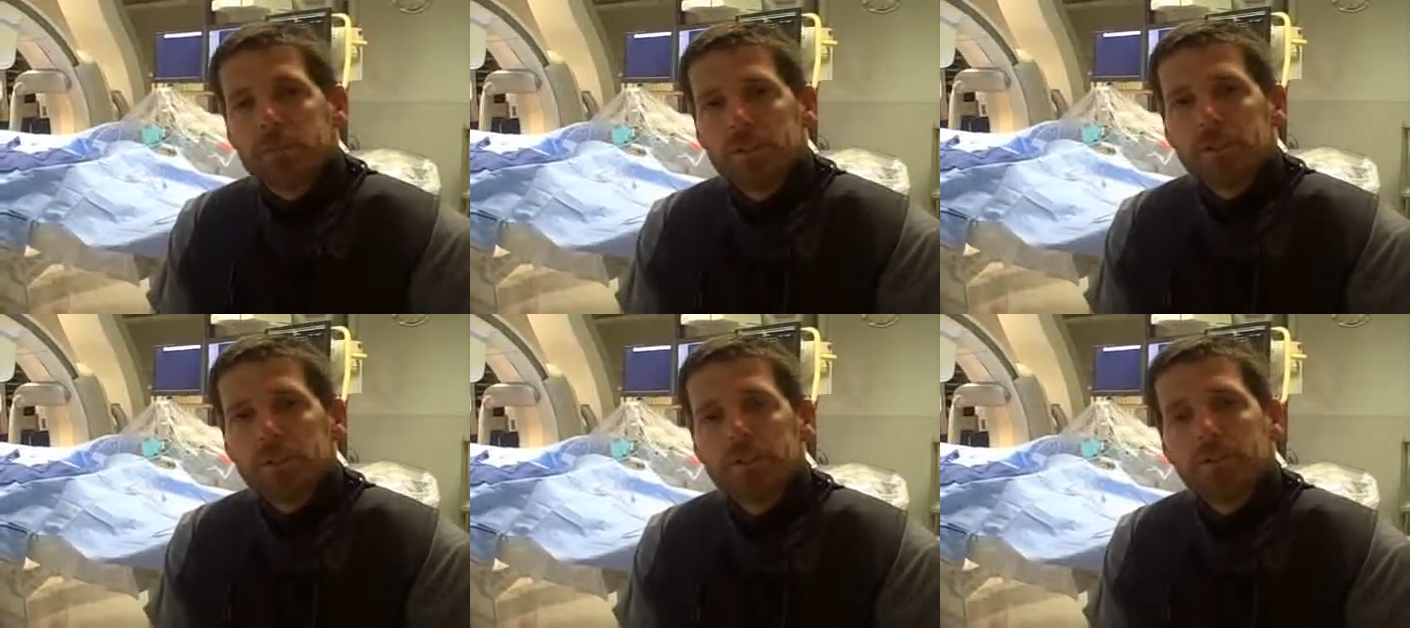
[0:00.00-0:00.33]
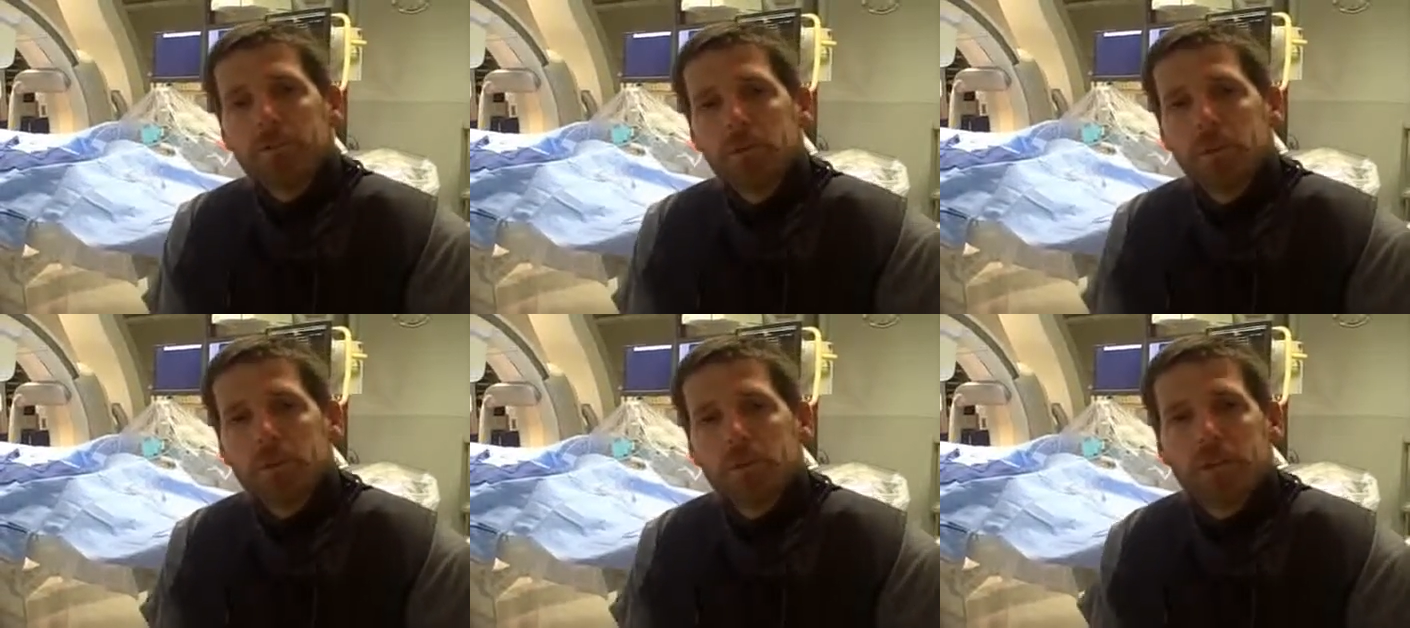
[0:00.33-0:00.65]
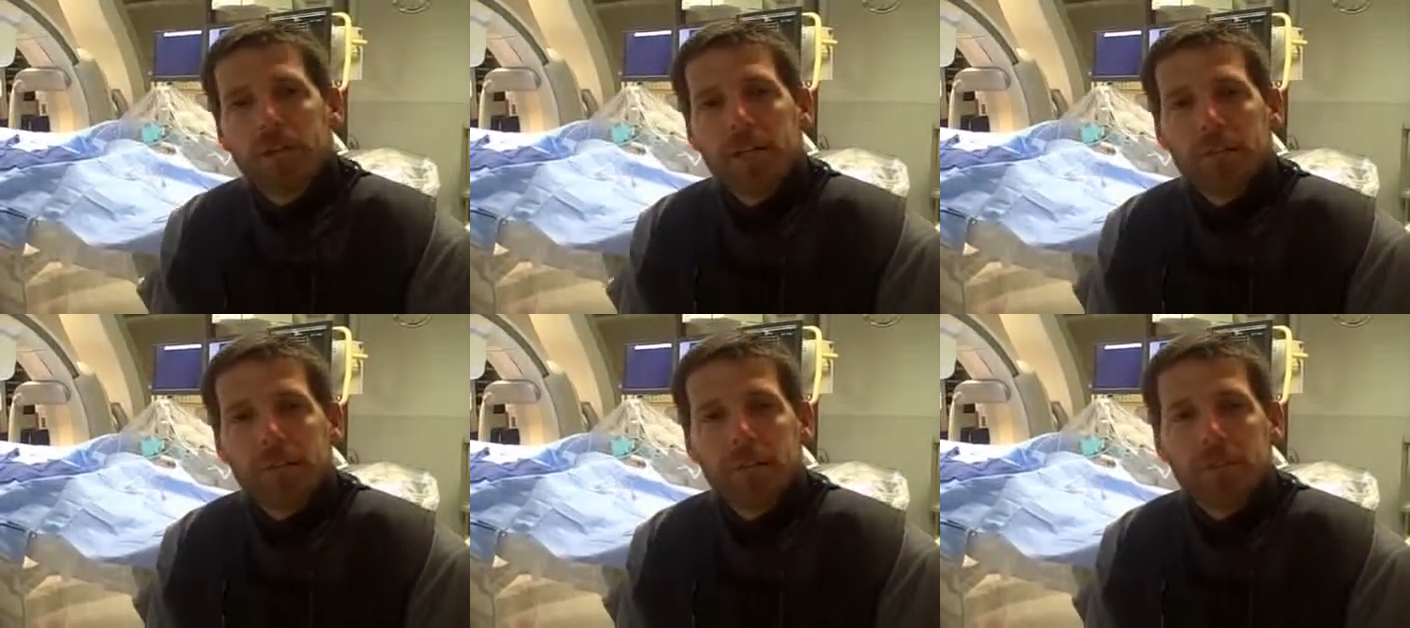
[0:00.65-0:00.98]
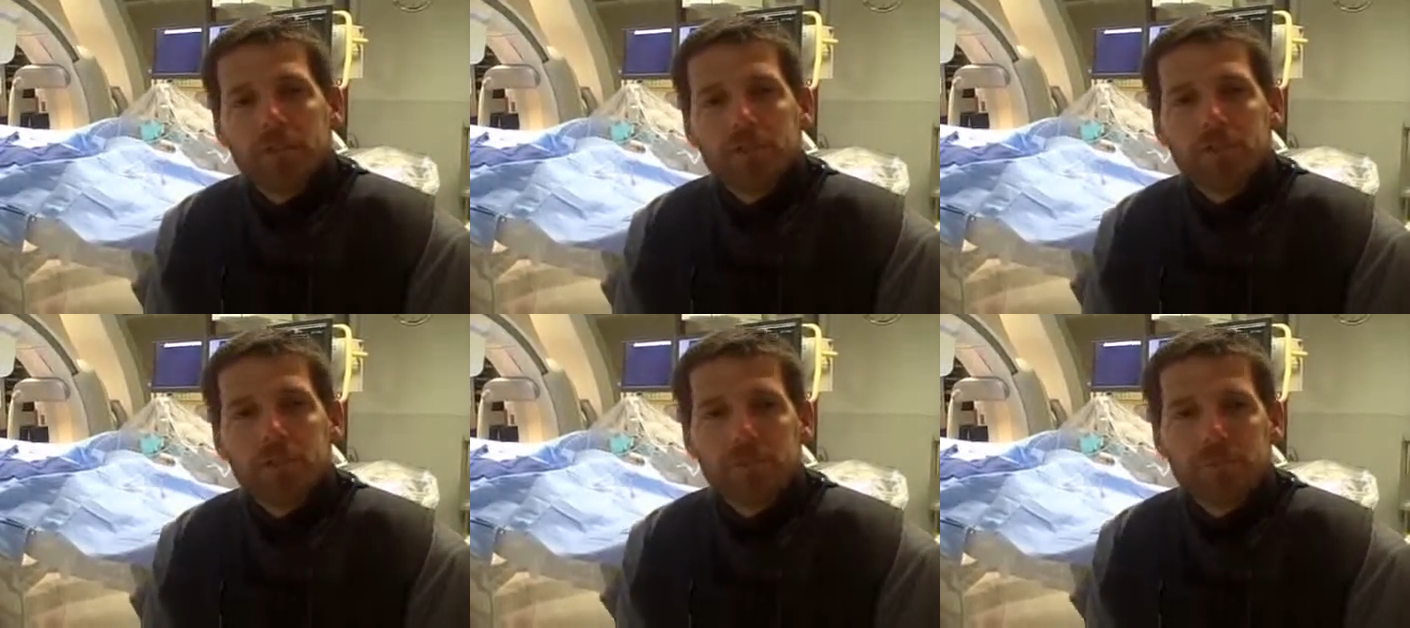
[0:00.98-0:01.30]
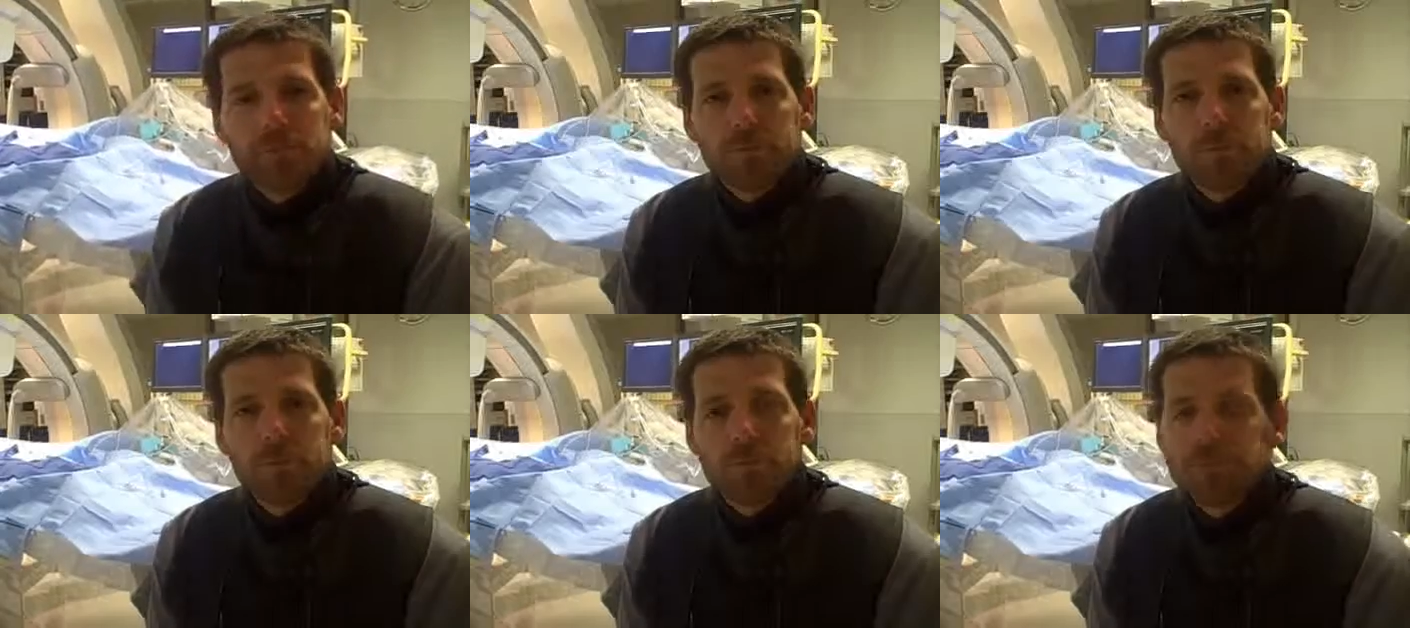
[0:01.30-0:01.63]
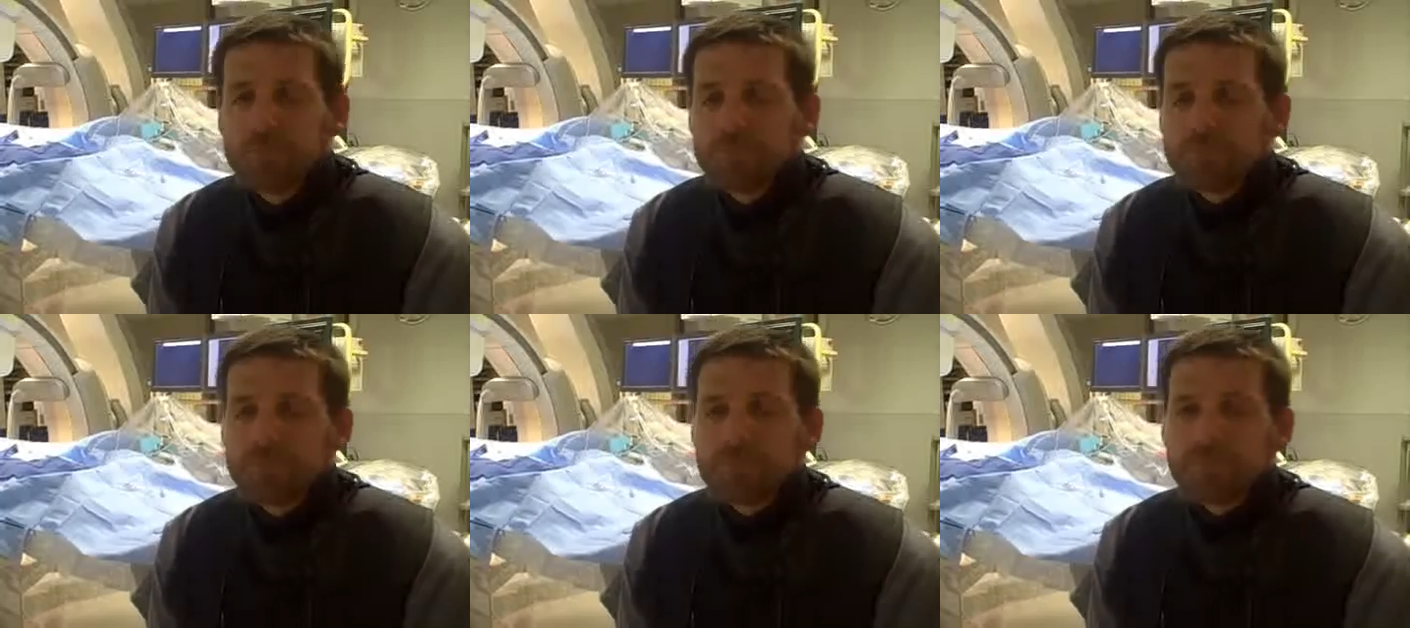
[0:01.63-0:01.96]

30 to 45 minutes to perform.